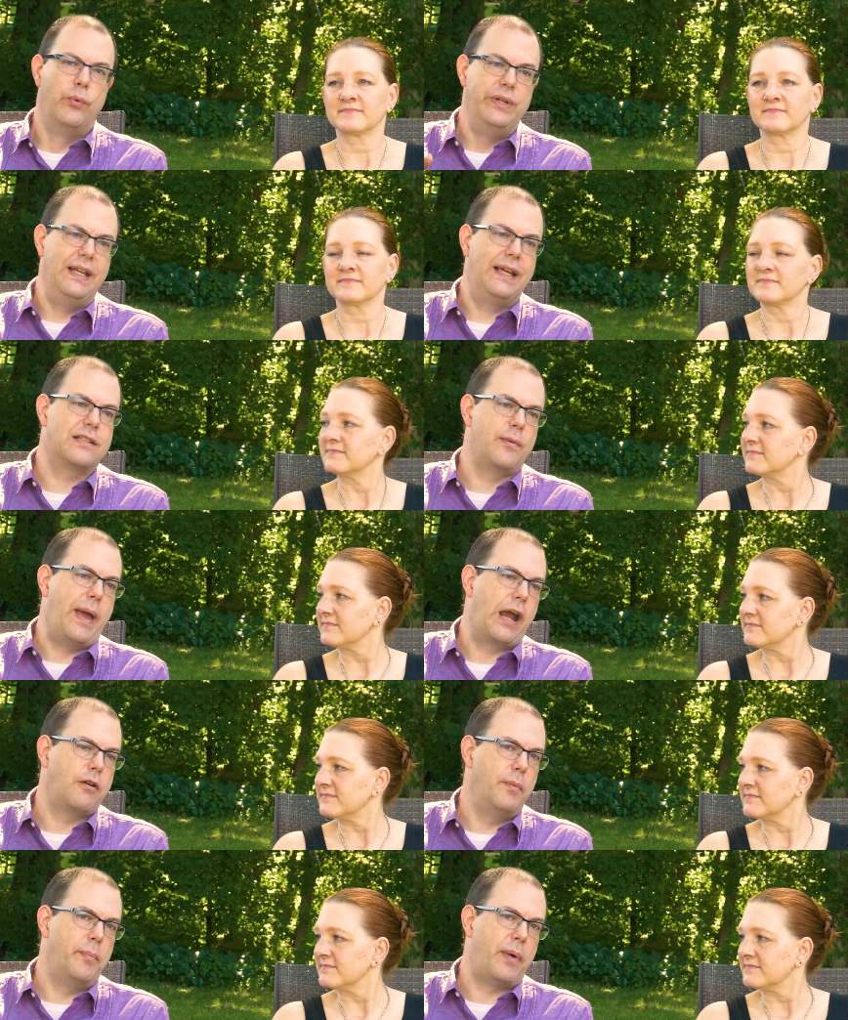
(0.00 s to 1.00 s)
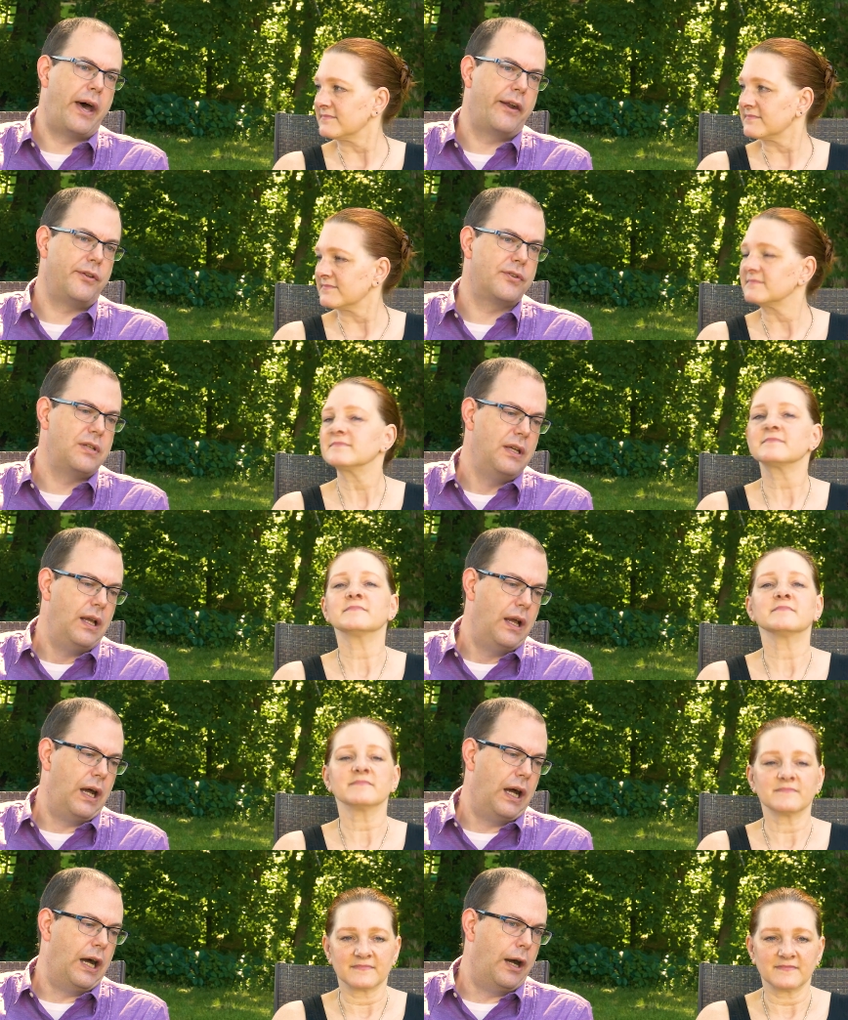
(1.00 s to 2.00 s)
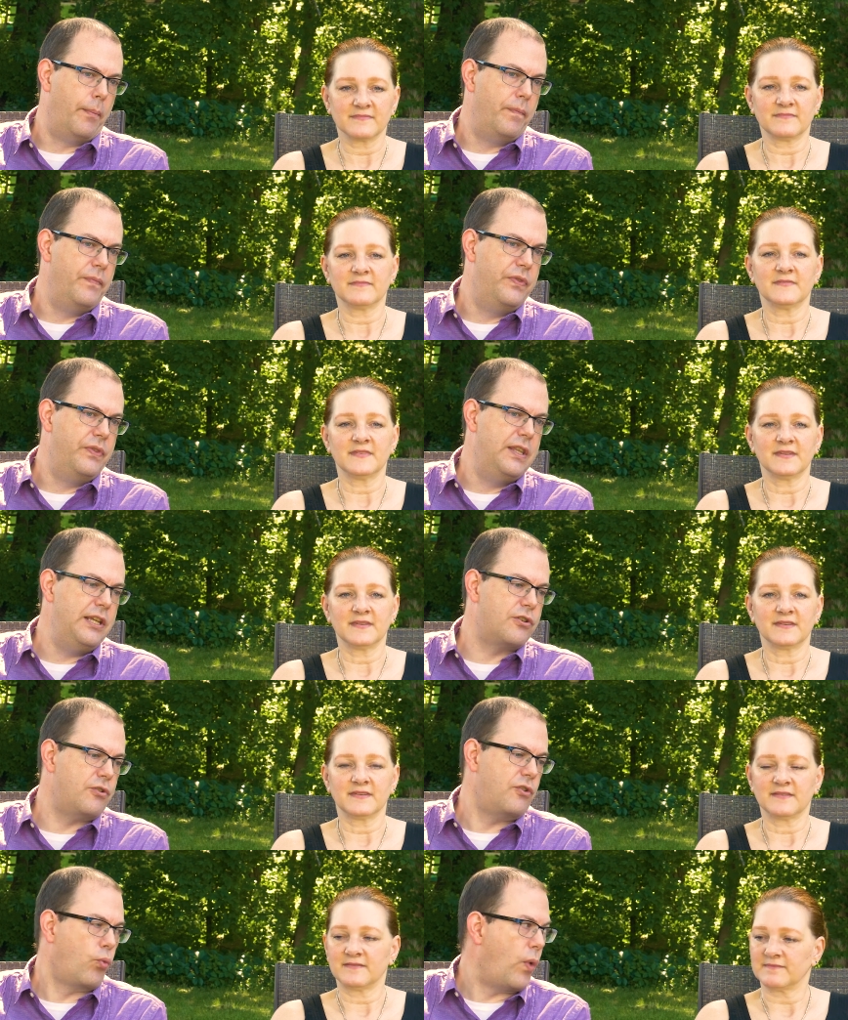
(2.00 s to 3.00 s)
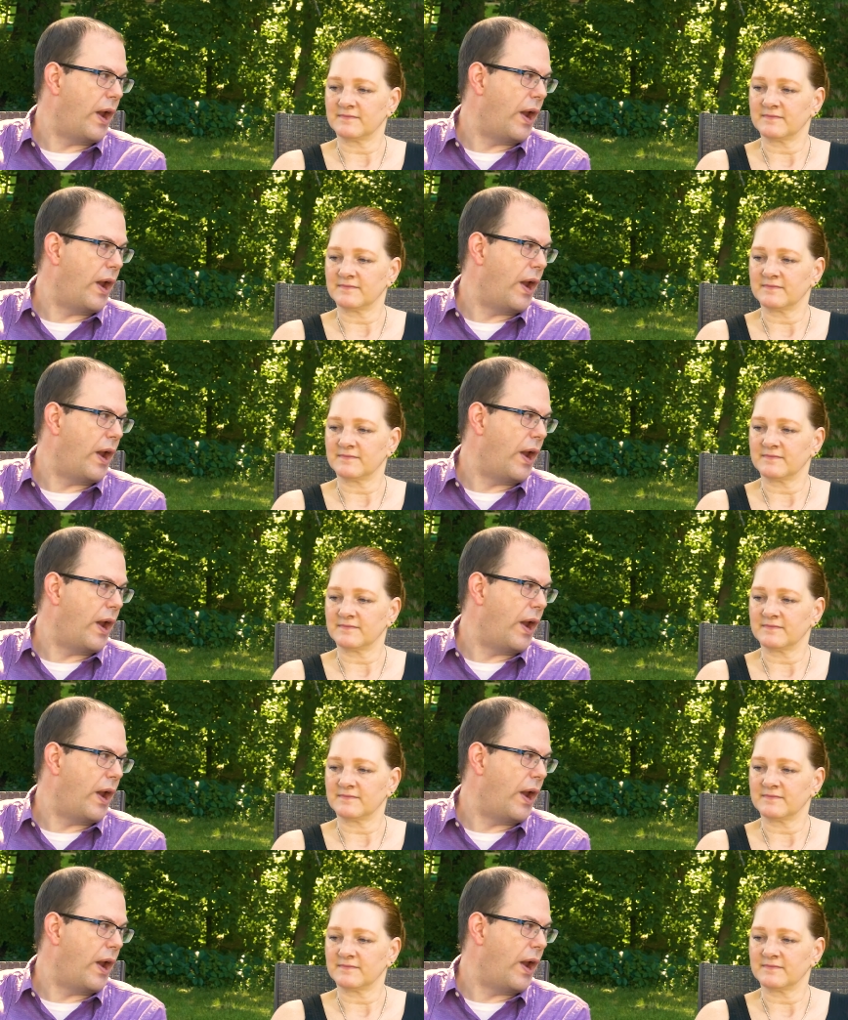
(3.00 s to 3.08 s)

Speaker 1: we did get some Akkerman bottles. Um, these are the